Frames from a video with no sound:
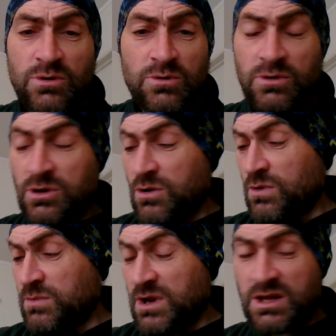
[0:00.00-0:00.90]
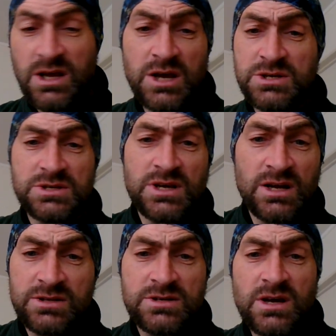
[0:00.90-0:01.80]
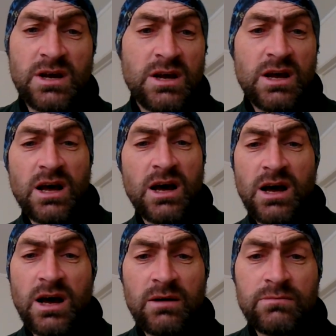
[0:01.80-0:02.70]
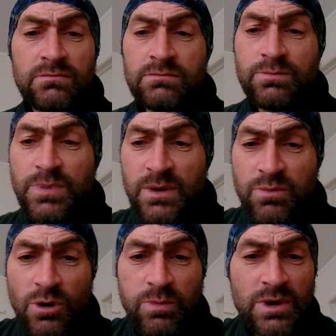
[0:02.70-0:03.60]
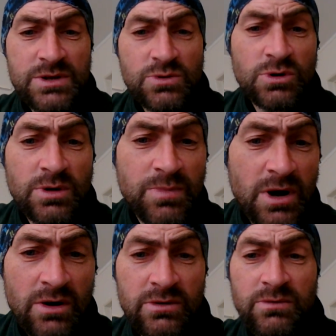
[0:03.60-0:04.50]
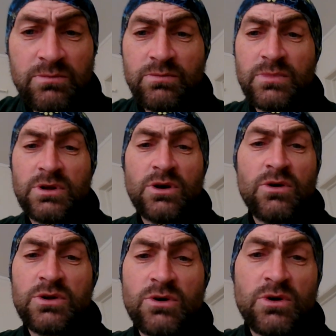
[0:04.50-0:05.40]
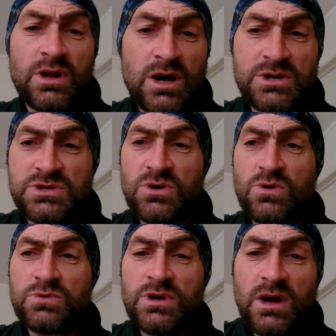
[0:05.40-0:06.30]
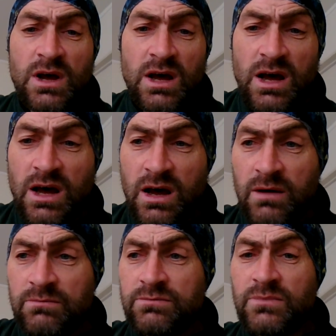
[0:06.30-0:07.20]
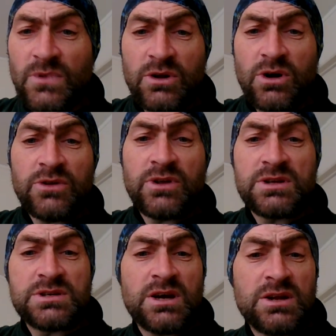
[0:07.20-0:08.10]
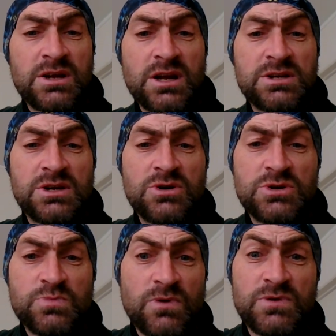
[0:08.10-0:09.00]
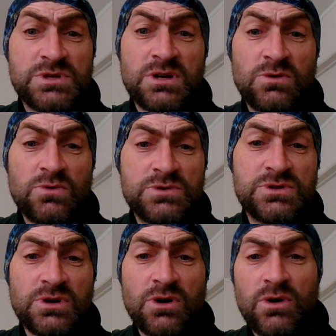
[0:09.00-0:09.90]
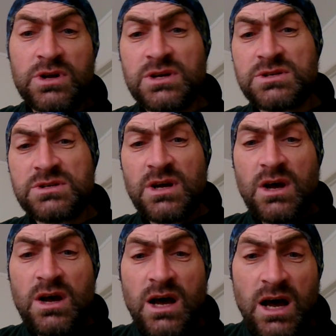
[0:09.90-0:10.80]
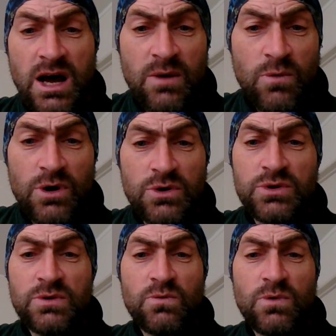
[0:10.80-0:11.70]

medications aren't being properly talked about, in your own household, and I think Satan can actually use privacy laws to go against what your